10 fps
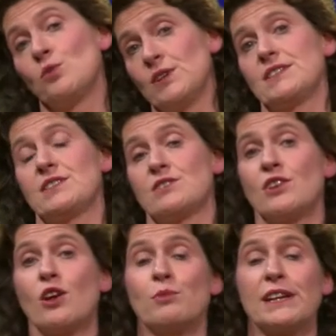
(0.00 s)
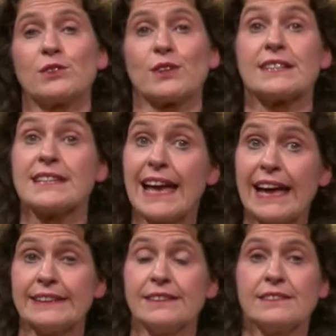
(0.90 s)
which is the null matrix,
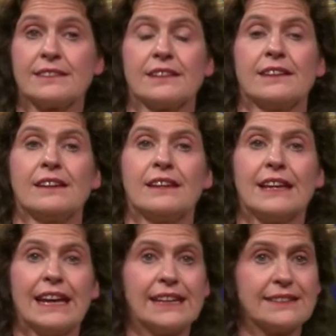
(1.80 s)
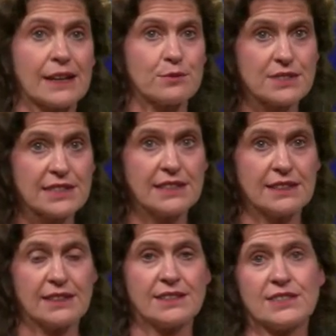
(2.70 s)
and A times
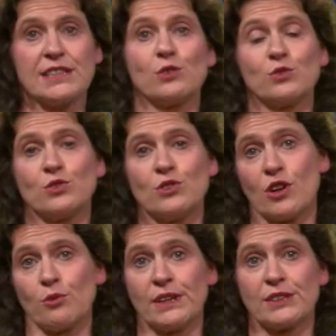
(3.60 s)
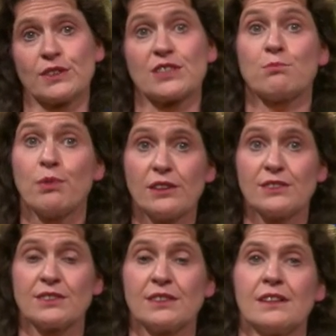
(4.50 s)
C is equal to the null matrix, but
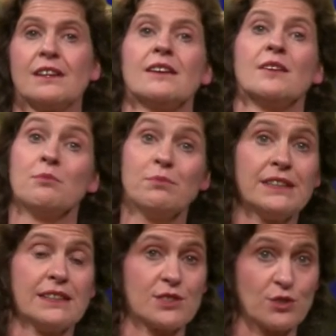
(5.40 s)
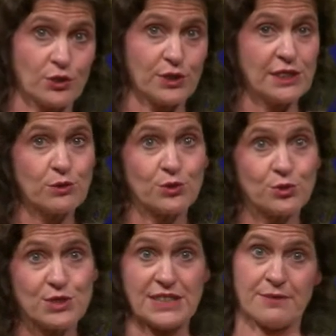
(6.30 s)
B is not equal
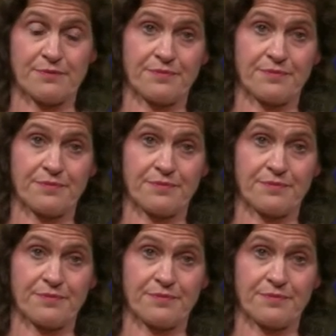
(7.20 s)
to C.